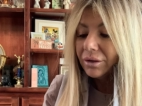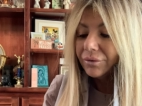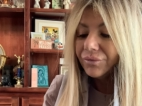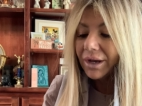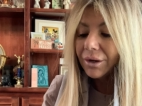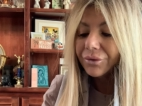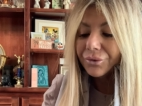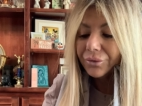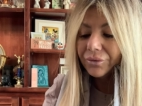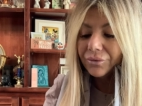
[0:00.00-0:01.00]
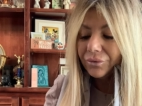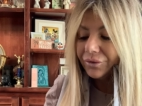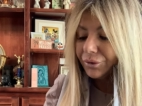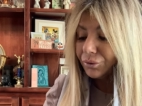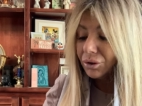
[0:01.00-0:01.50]
now they're,
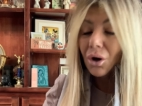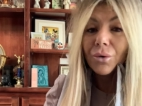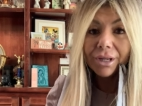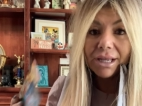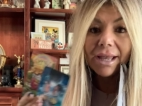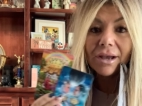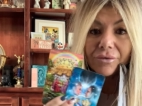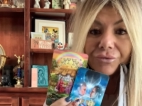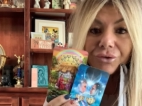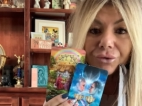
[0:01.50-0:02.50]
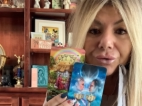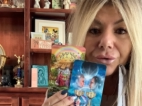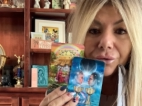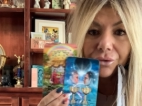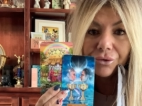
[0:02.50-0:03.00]
they're going
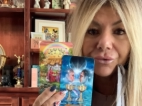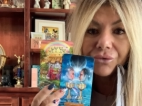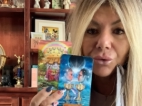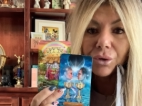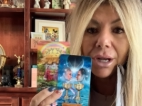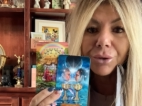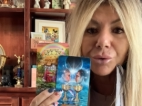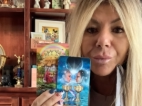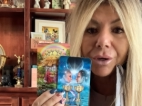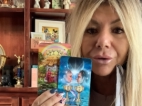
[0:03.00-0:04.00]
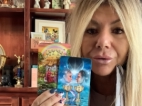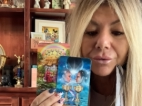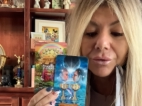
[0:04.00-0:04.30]
after their soul counterpart.